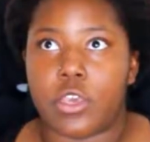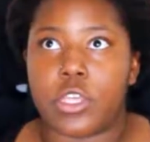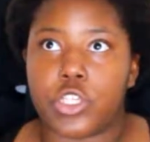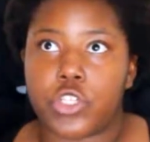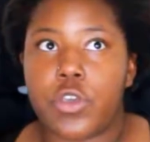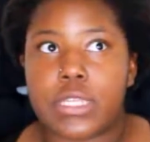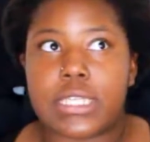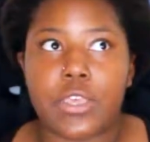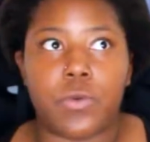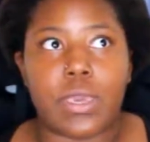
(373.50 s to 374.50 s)
insurance
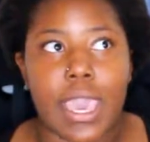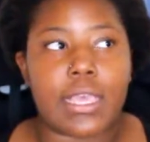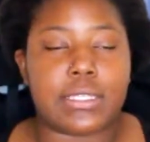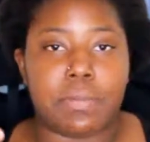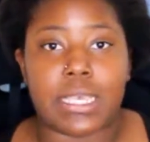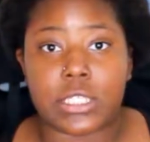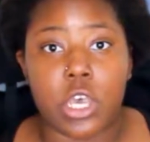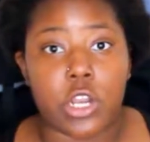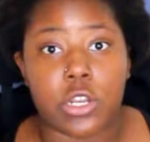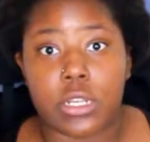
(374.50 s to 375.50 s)
that you get is based
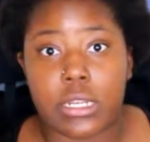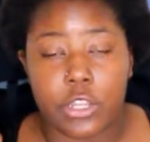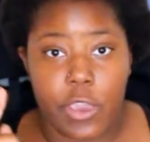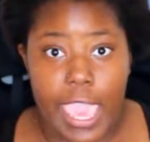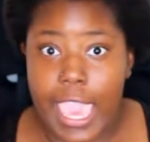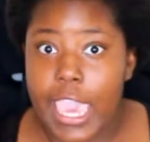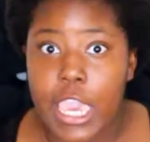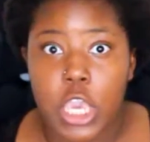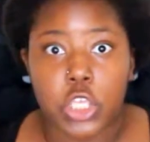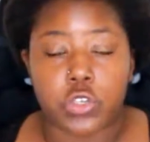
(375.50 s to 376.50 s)
on your
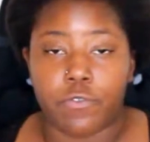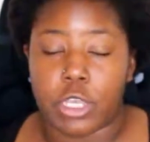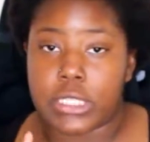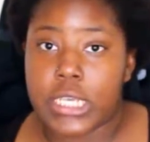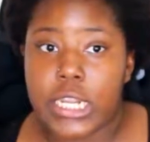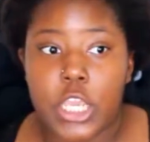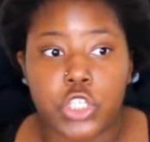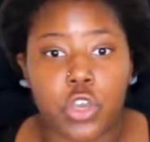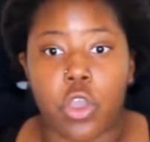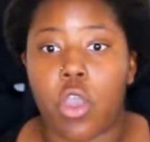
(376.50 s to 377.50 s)
age, or if you're a
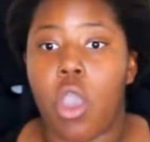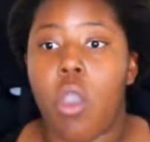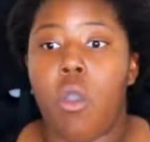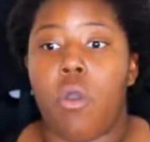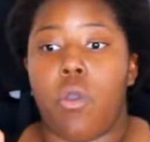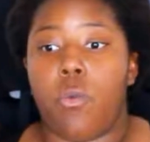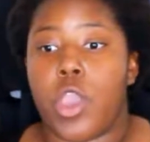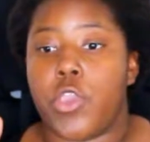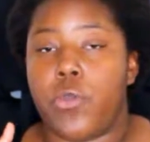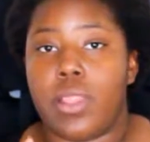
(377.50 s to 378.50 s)
teenager, or
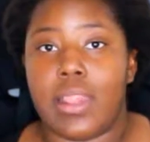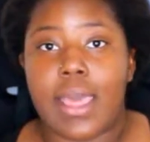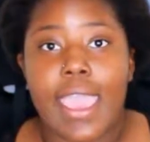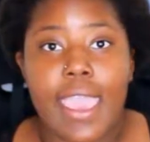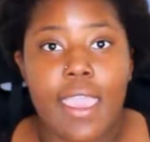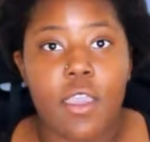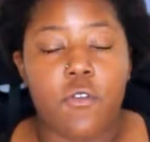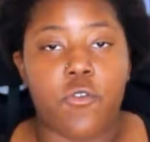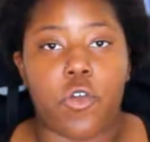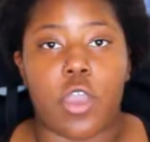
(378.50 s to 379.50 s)
where you
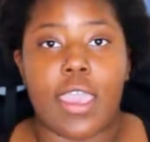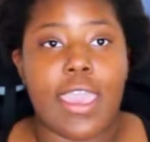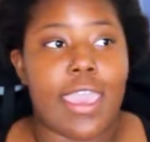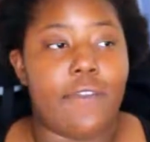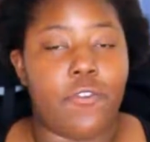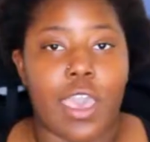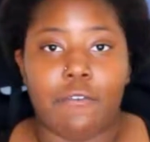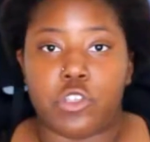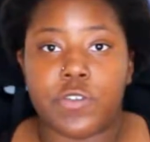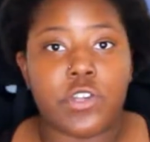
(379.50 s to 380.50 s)
live, or if you
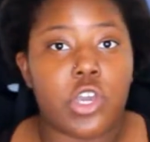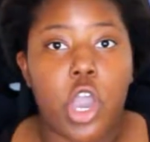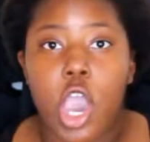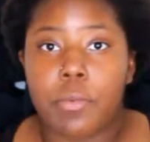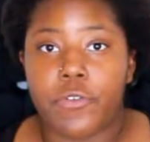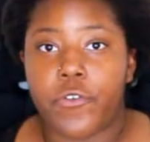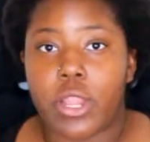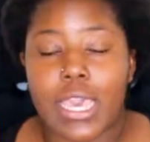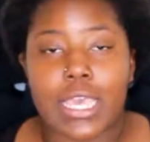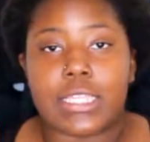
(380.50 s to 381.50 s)
have driven a car before.
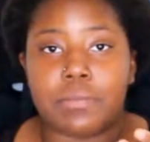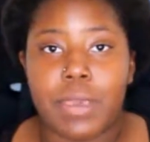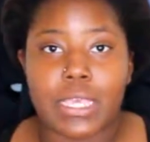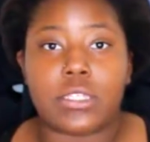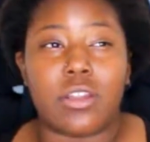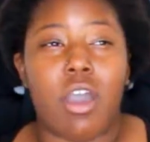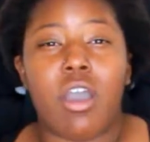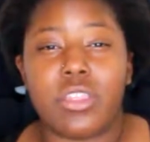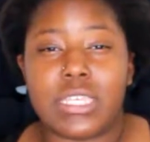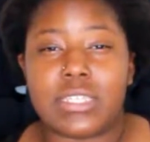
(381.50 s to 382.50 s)
Like, it's based on
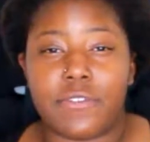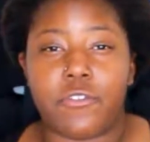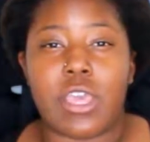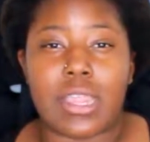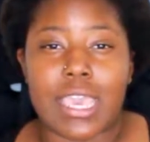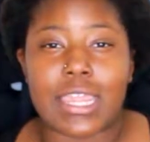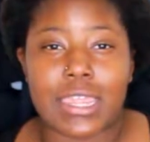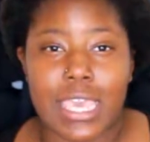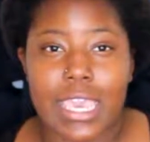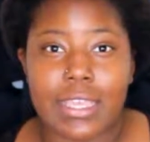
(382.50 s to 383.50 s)
all these different like
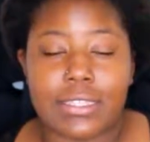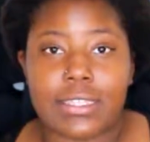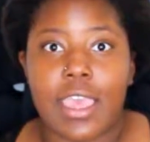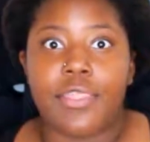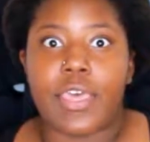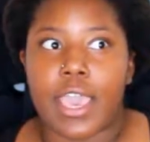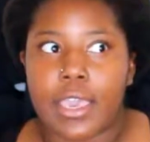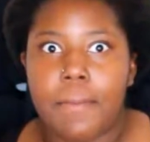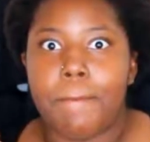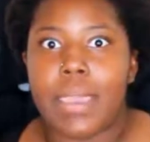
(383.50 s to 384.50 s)
things that
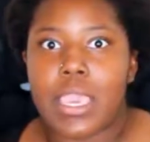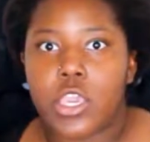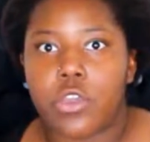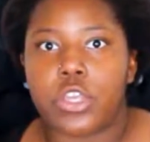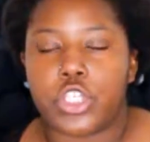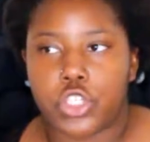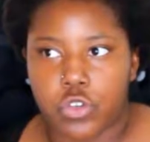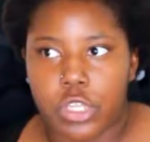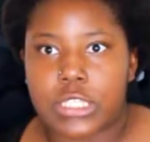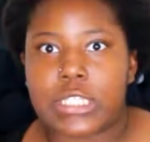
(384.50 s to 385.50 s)
can make your
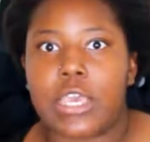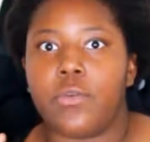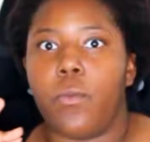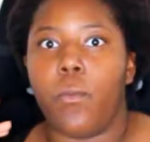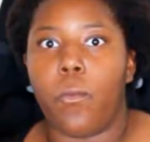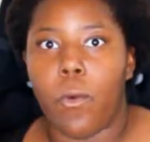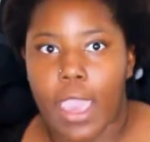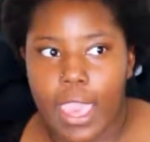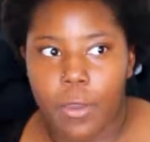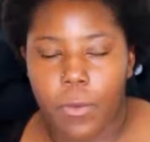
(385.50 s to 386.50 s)
insurance like
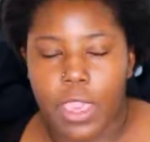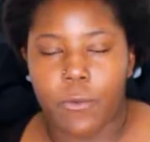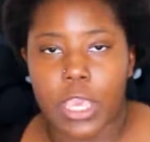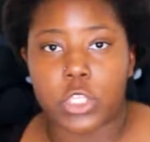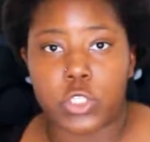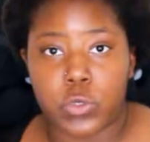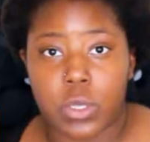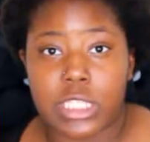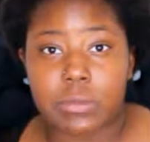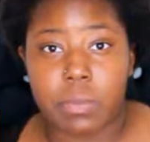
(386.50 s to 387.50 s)
way too
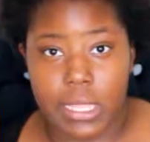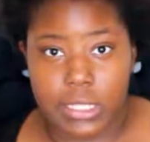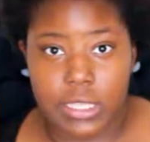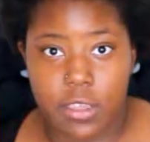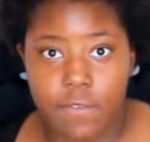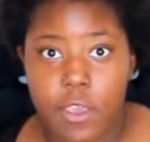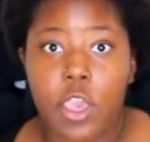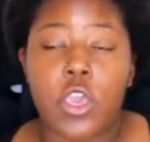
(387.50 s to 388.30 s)
expensive.